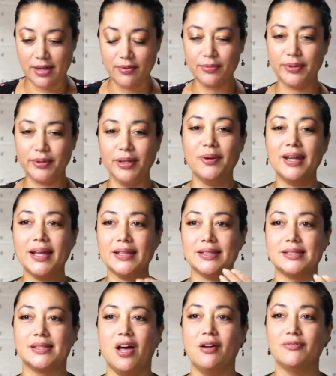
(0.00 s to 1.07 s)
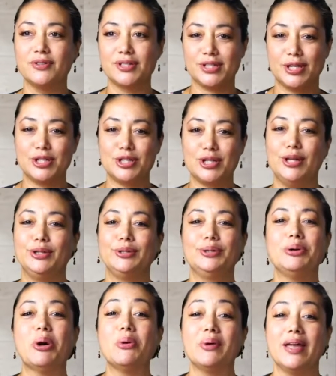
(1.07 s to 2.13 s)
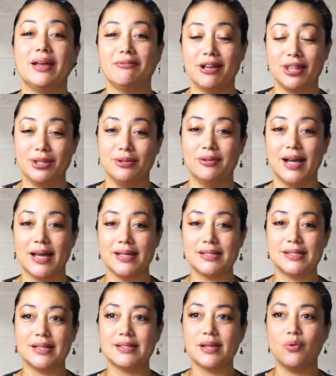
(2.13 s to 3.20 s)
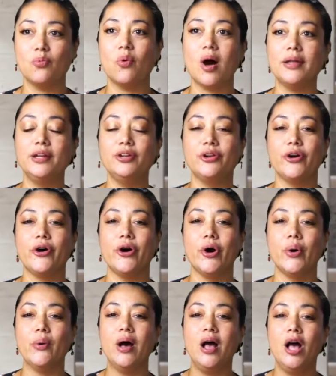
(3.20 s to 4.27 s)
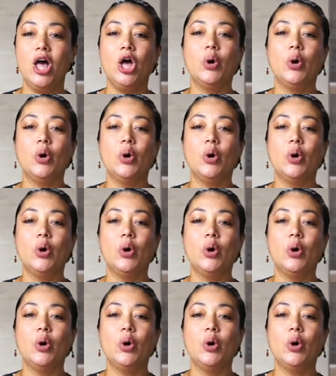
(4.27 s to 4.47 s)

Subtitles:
I really want to get this conversation going with you guys, because I want to know